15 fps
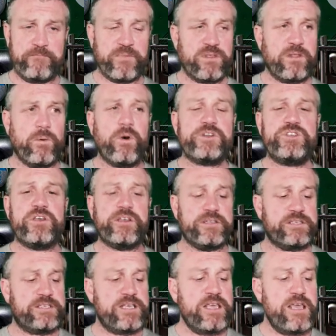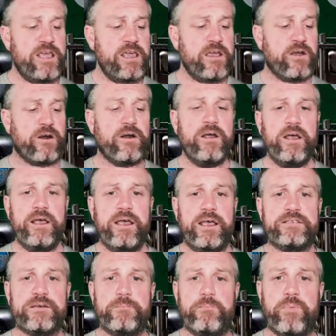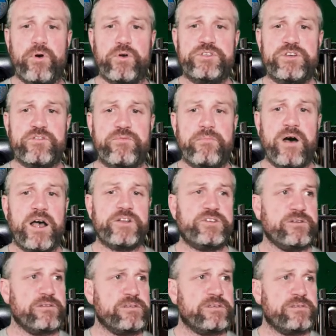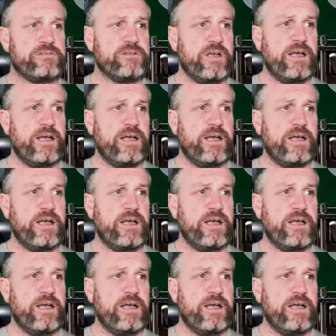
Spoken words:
Now, what you can see here is a bunch of modules.